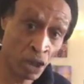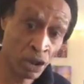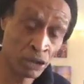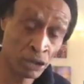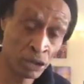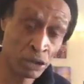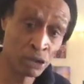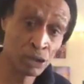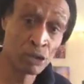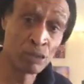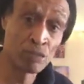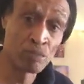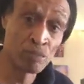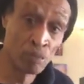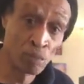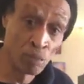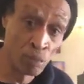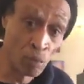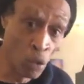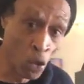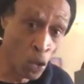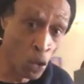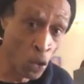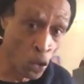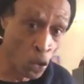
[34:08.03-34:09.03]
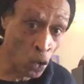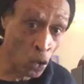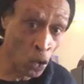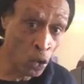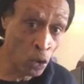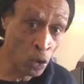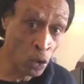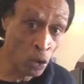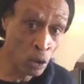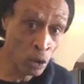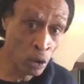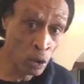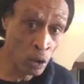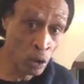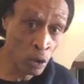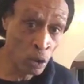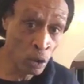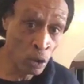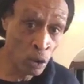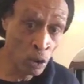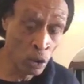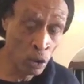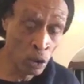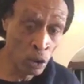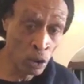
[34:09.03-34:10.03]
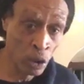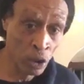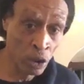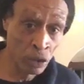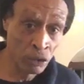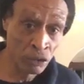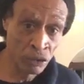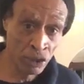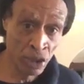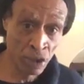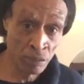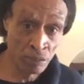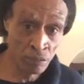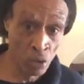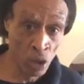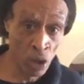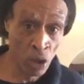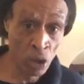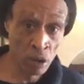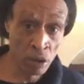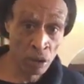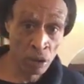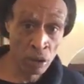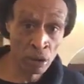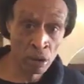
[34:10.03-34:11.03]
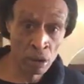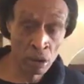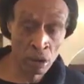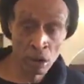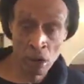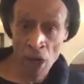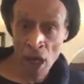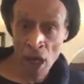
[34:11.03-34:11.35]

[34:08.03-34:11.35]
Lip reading: charge you more than what,